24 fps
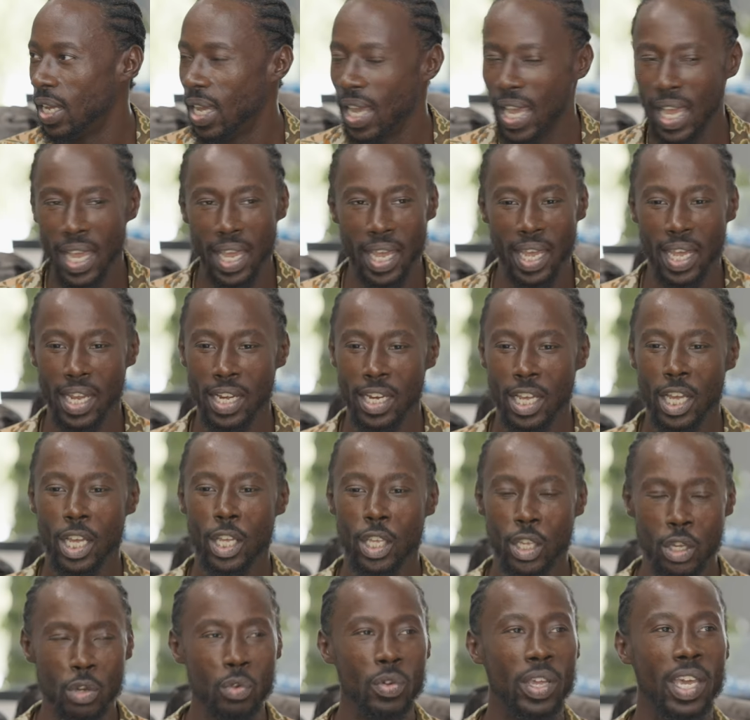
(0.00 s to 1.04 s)
And
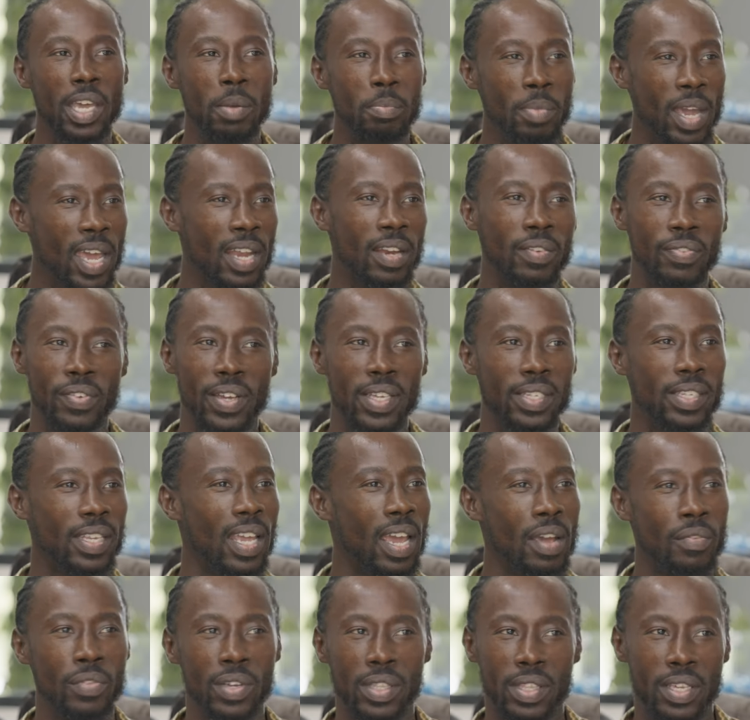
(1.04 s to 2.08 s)
you can manifest
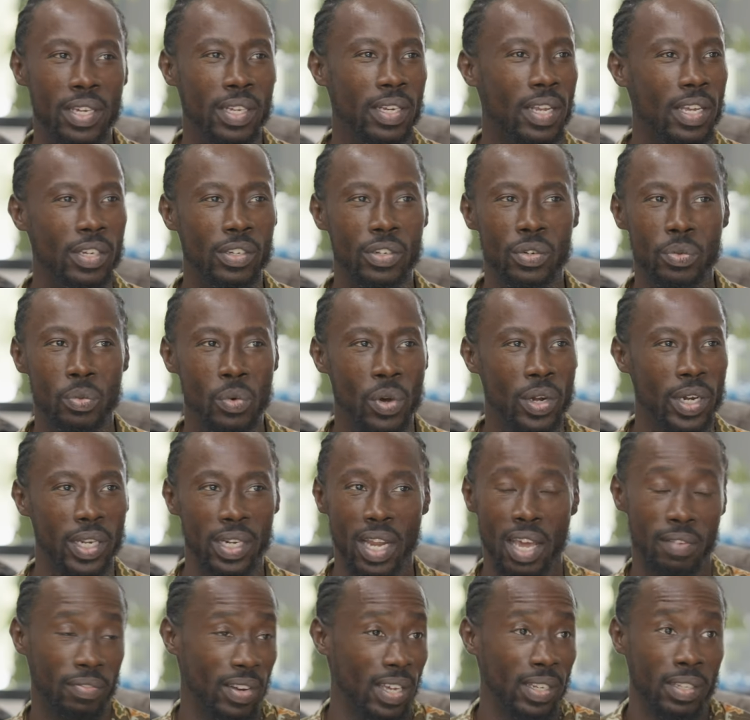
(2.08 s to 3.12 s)
everything that you want in
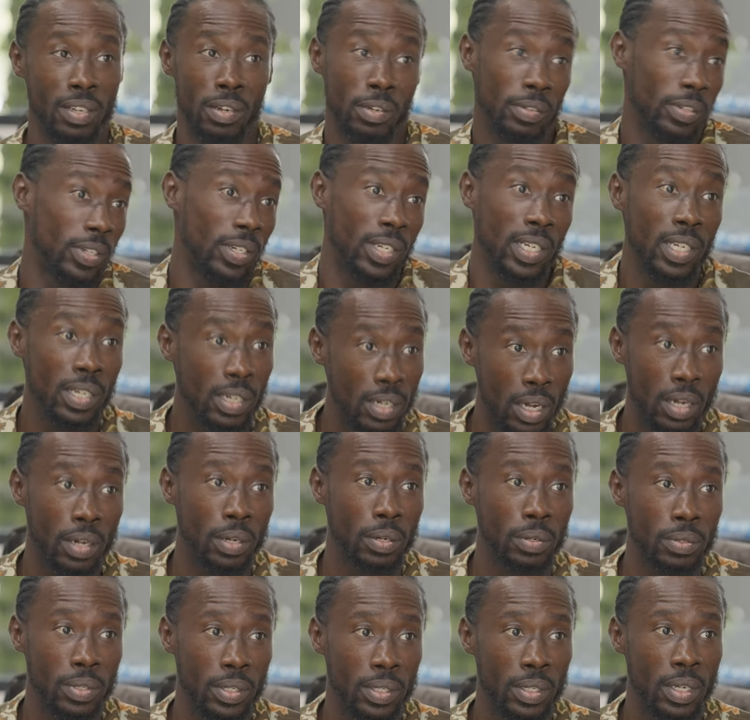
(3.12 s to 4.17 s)
life. Like there's cheat
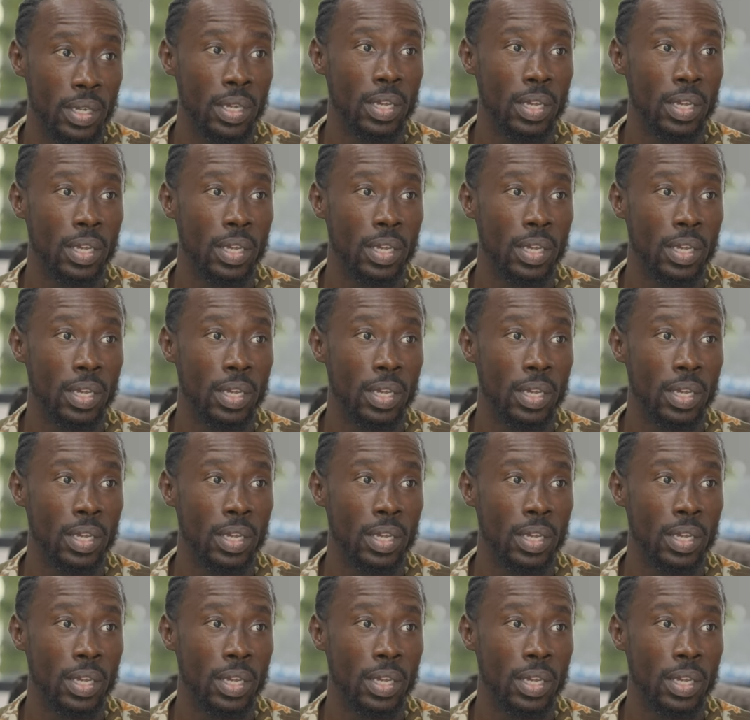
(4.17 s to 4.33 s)
codes